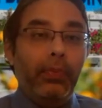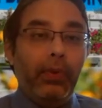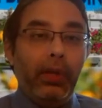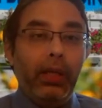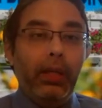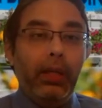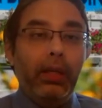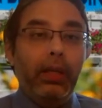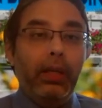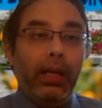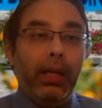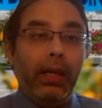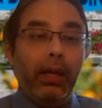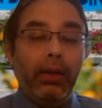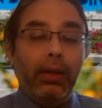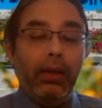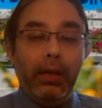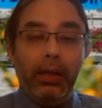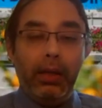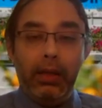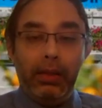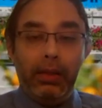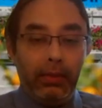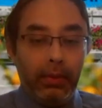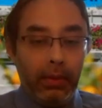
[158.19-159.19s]
in the
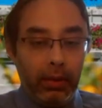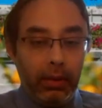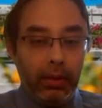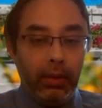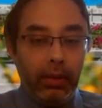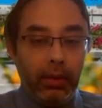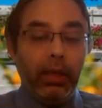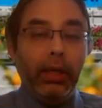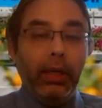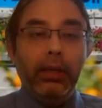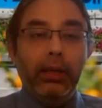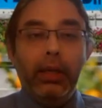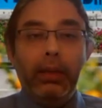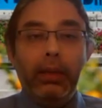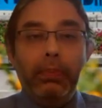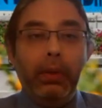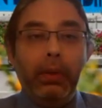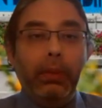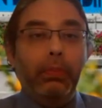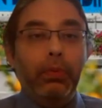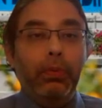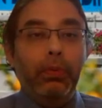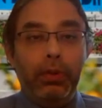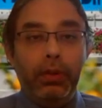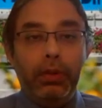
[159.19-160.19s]
accounting and getting that
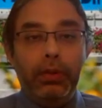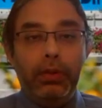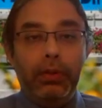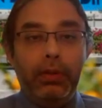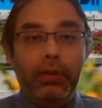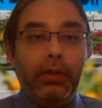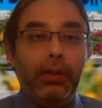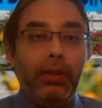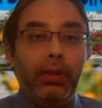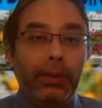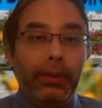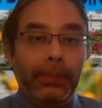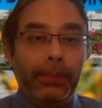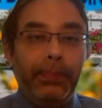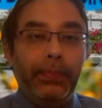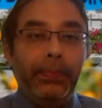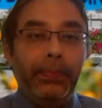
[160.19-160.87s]
big position scale.